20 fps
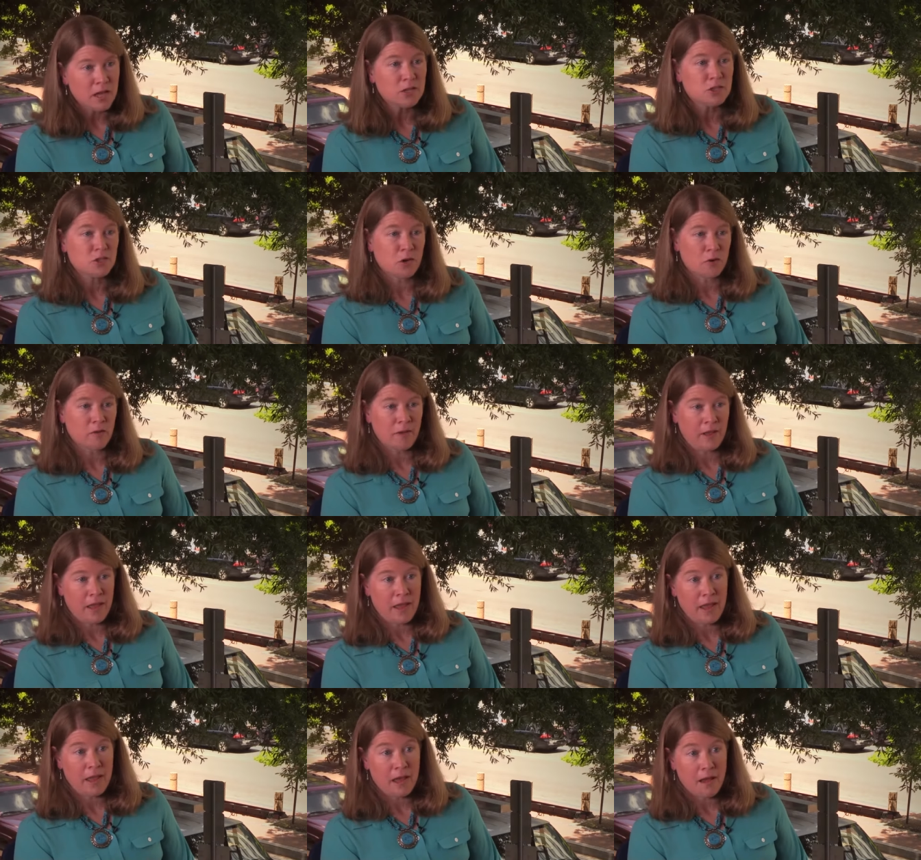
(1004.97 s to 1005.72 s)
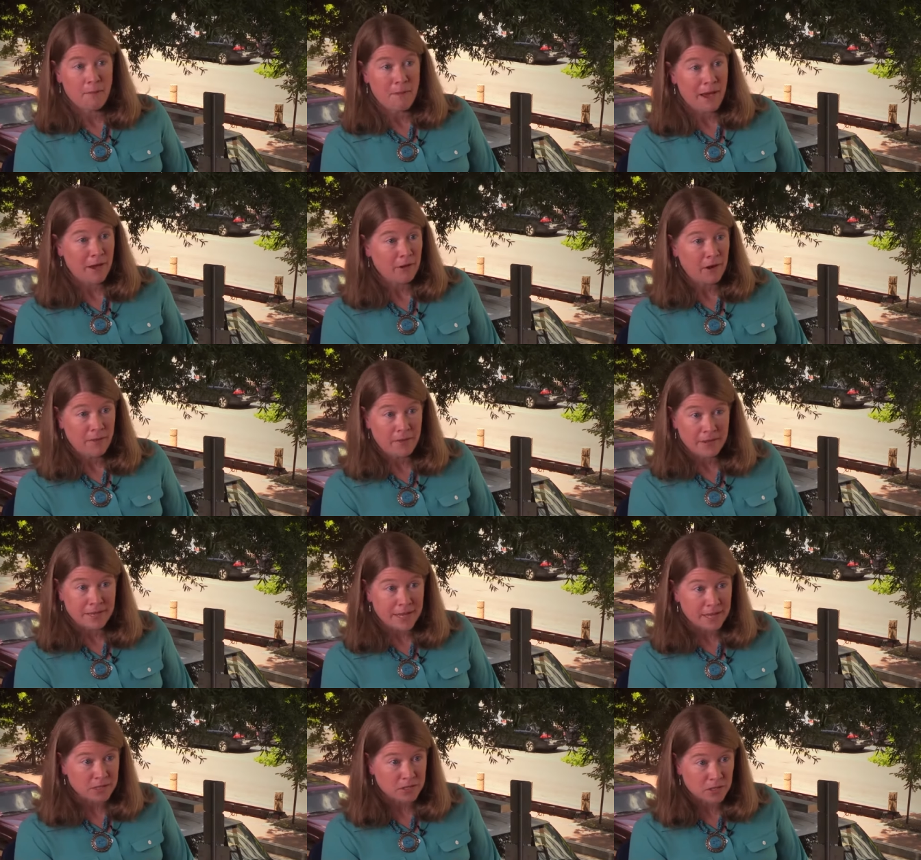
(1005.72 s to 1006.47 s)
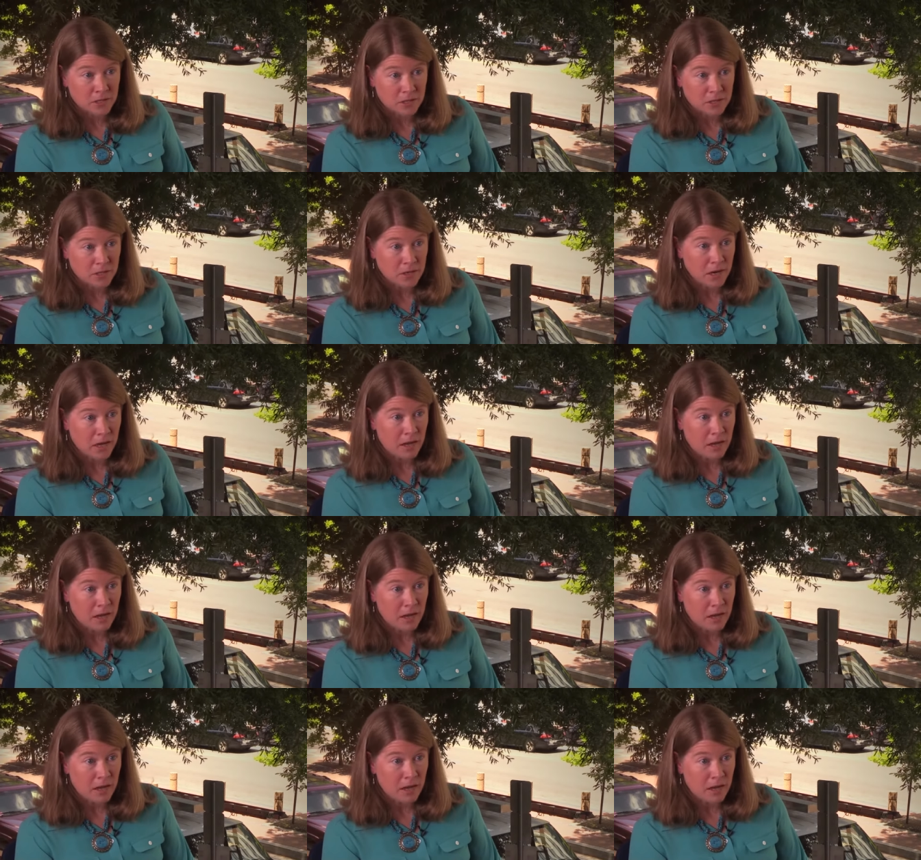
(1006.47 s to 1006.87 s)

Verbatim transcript: Certainly um, out in the desert,